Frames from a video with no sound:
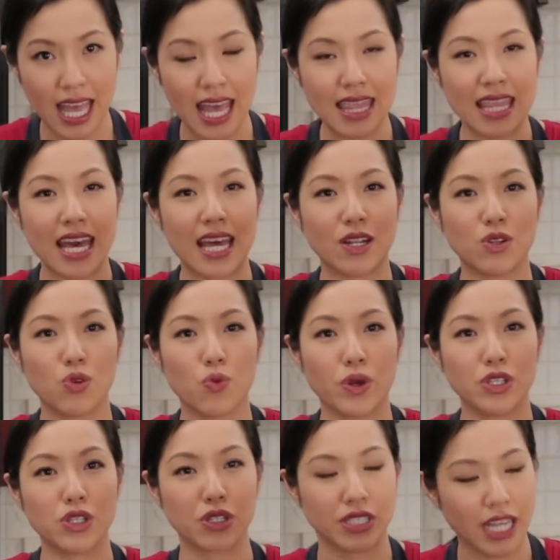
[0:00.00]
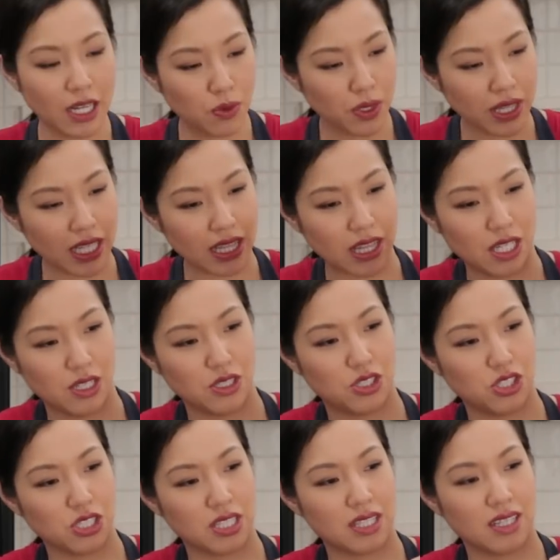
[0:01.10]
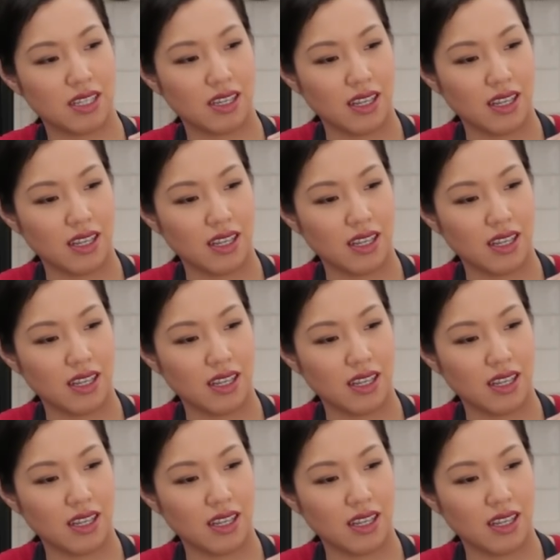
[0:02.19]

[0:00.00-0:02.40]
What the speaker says: and then when you're done with it, there's just